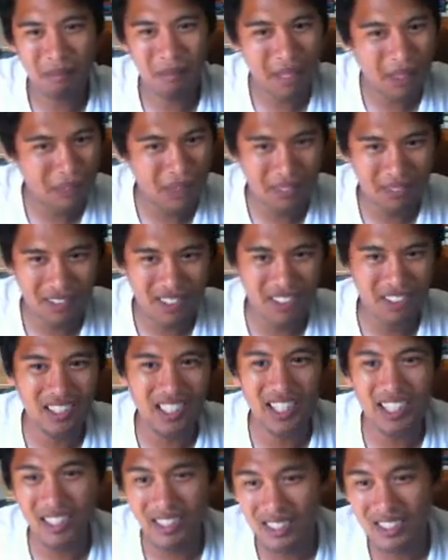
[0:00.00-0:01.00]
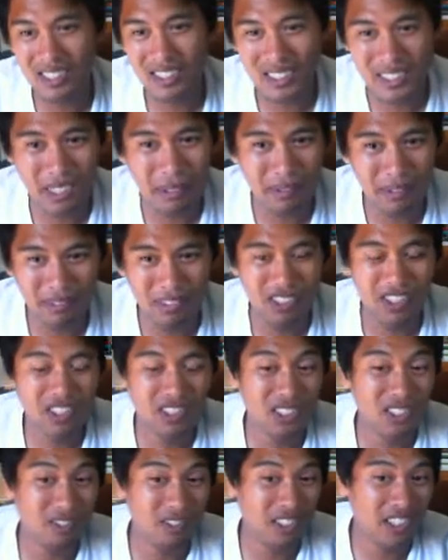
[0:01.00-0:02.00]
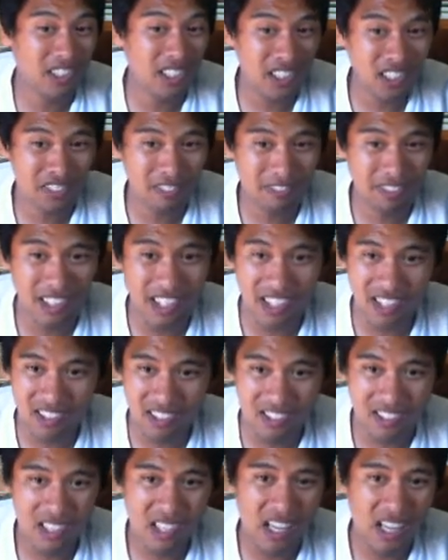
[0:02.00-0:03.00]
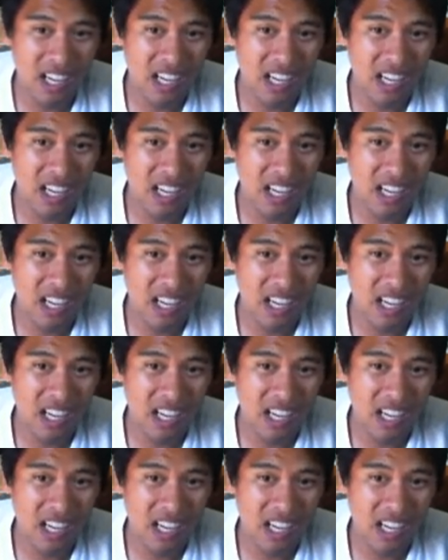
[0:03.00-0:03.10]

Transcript: maybe even a little higher because Jamie Varner's a really good fighter.